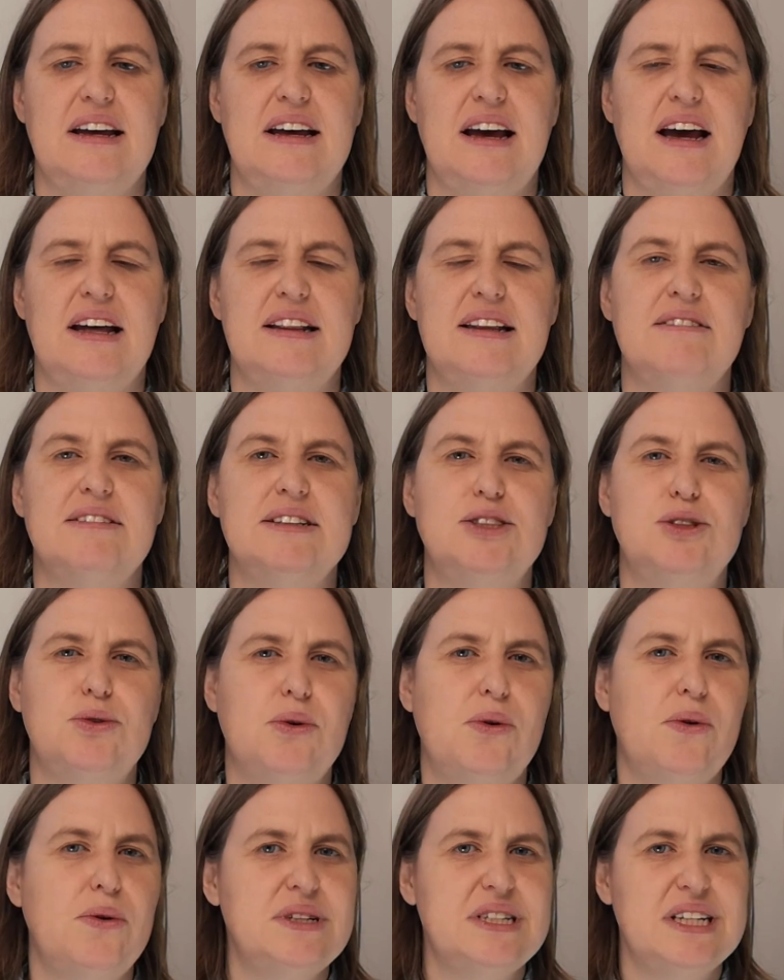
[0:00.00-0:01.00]
And they were
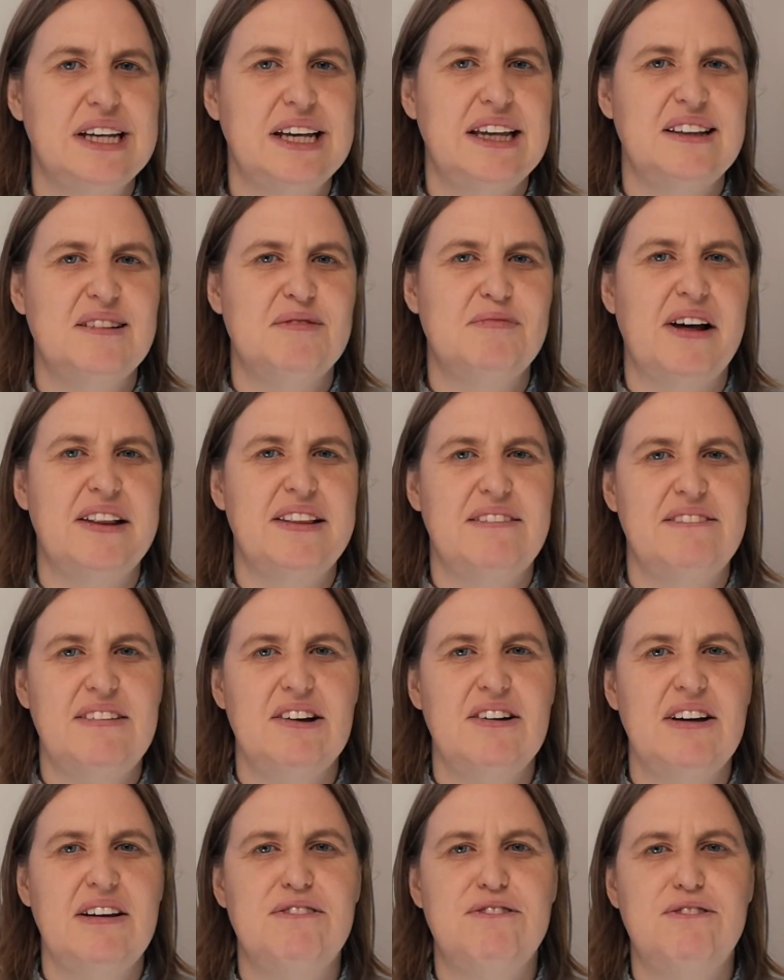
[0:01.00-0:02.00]
drawn together by the
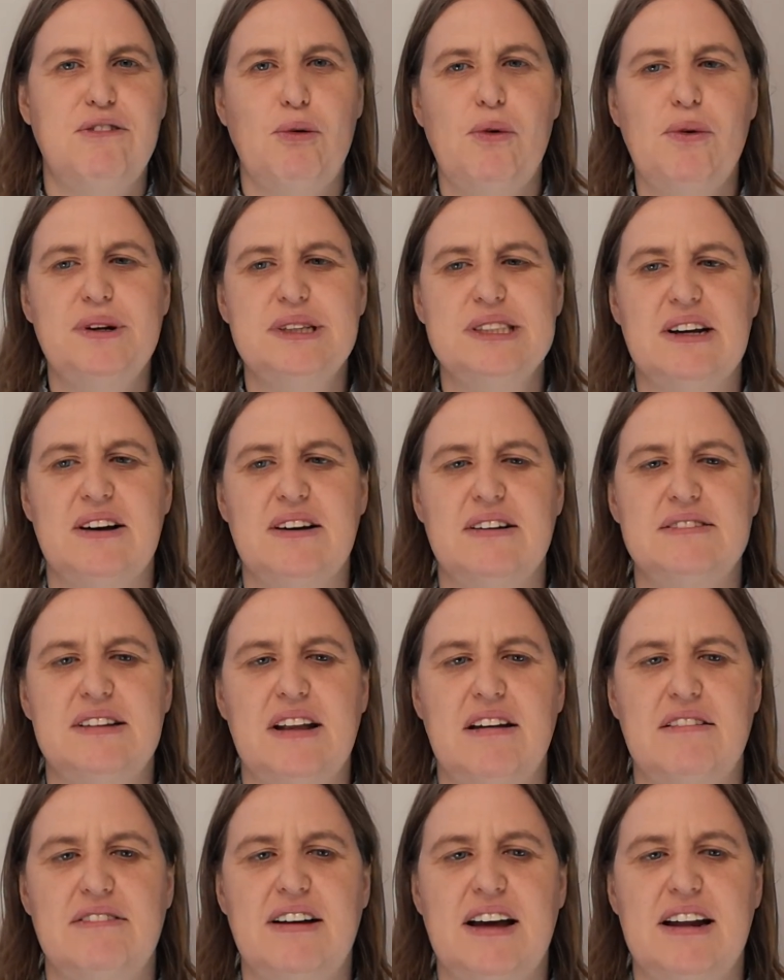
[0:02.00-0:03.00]
very force of
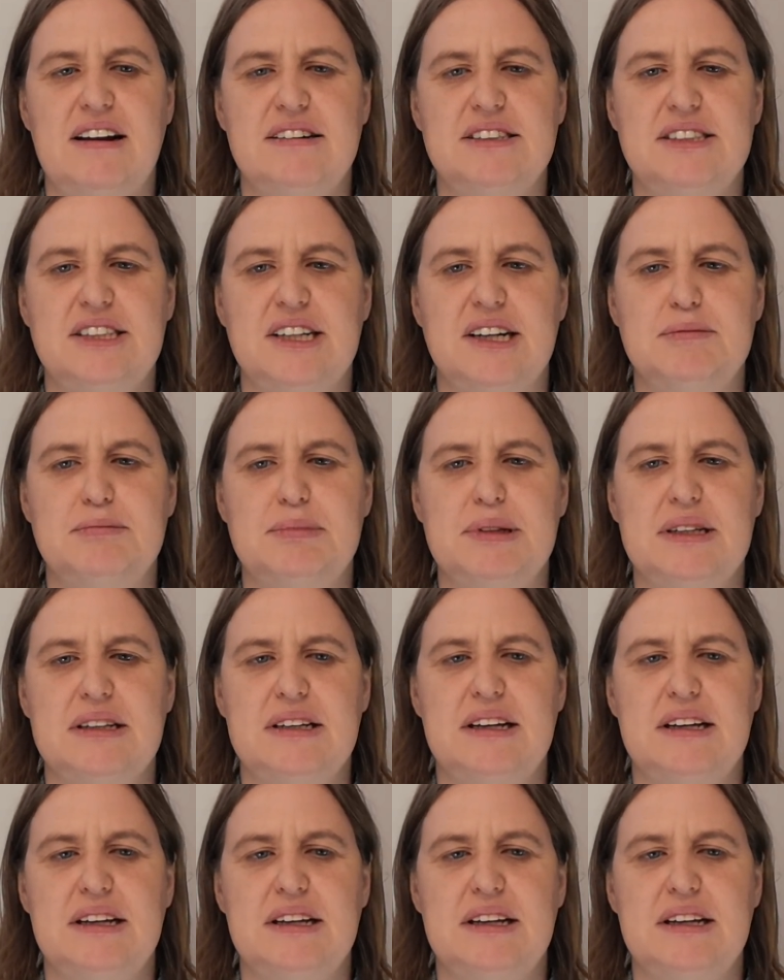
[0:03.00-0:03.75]
their fellowship.